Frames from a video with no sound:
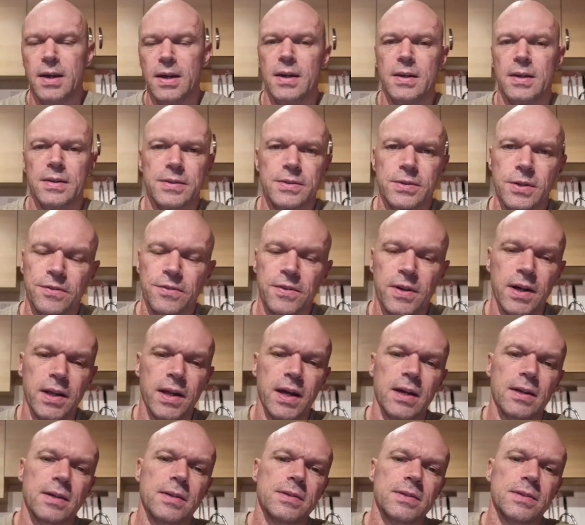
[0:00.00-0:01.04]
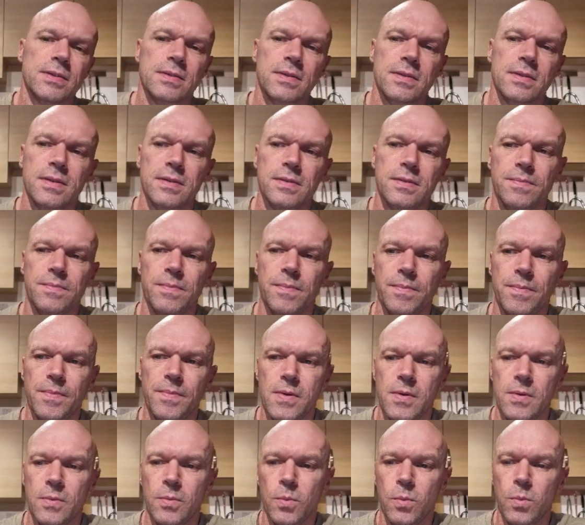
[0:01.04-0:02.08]
stuff like that. Because
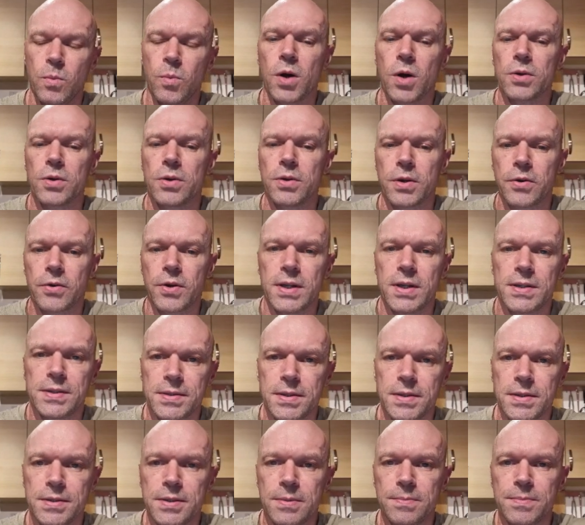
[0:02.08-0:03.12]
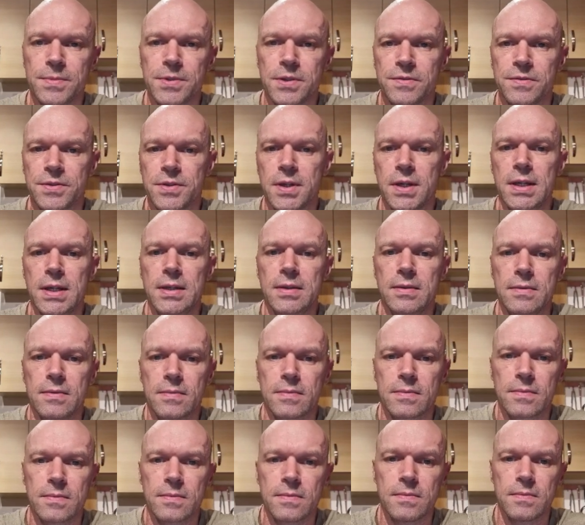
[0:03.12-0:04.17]
one of the criticisms I've seen
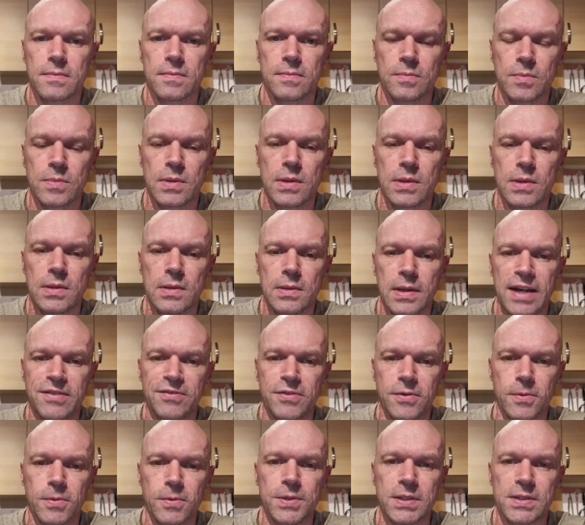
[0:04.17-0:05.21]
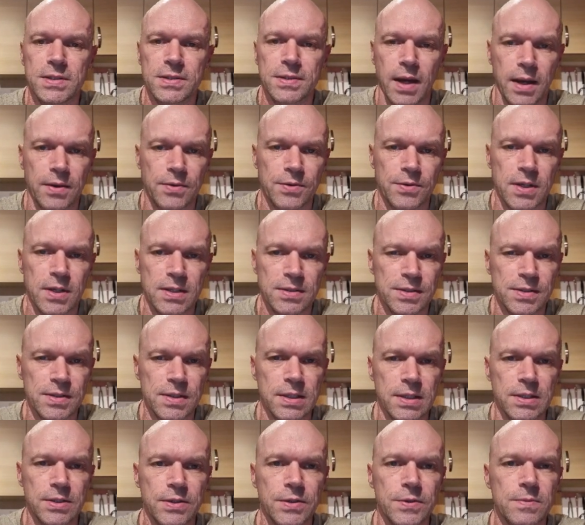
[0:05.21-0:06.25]
levelled at Sanchez is
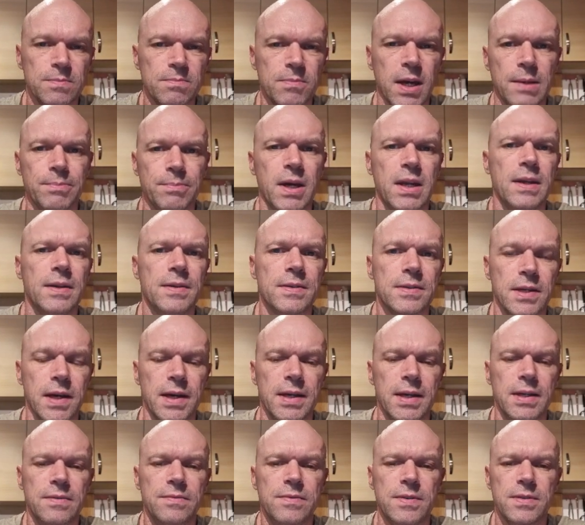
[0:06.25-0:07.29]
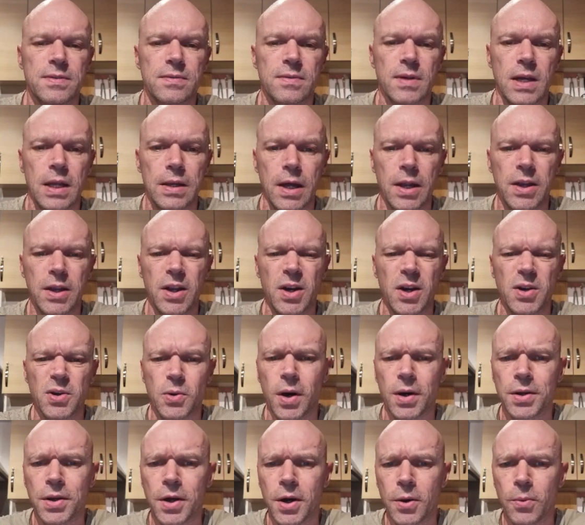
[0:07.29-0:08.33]
he doesn't make many saves. I don't
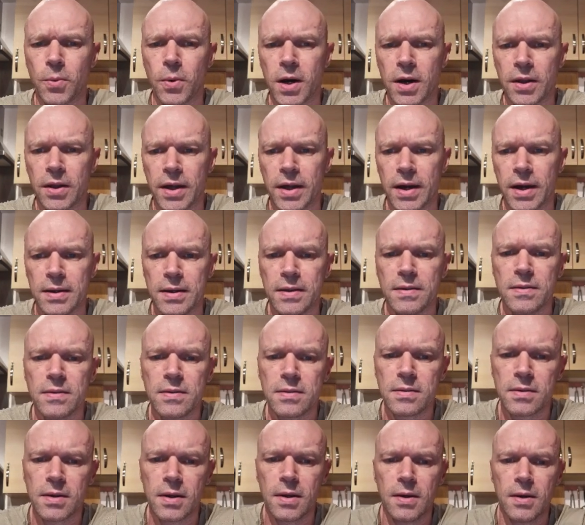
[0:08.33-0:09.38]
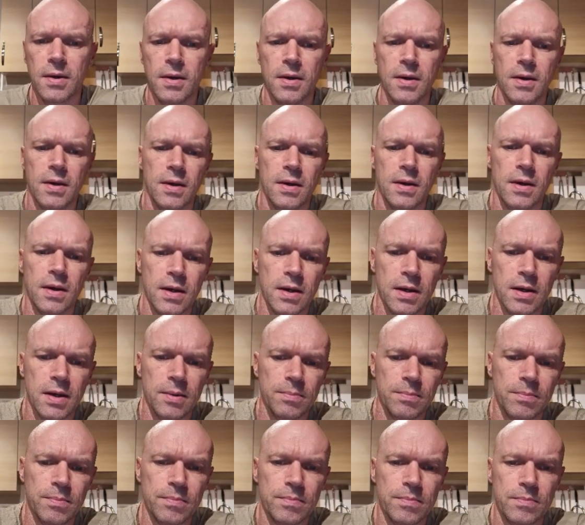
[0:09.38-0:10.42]
quite know why that is.
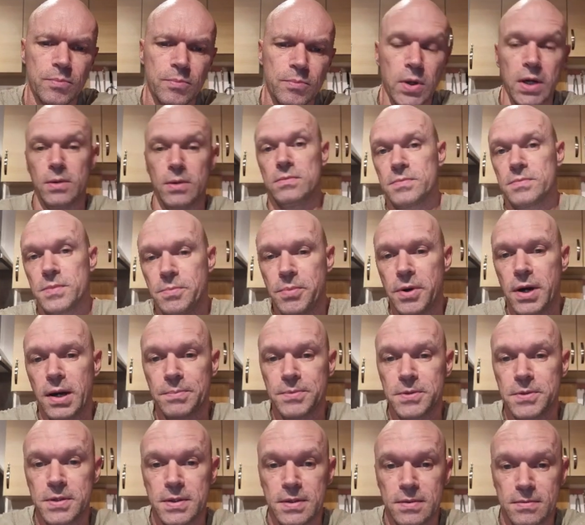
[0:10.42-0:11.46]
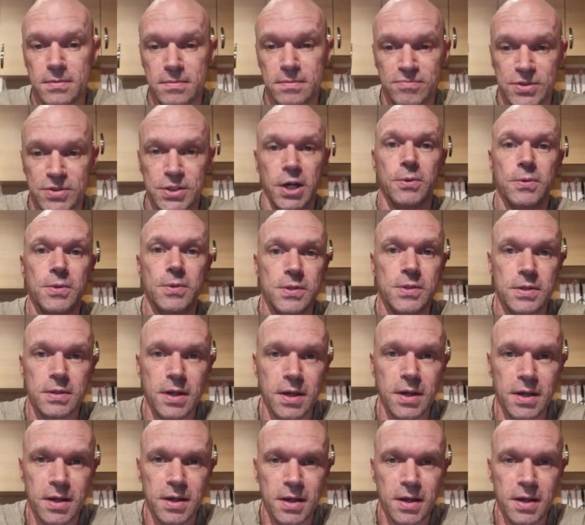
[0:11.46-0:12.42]
Well, perhaps it shows that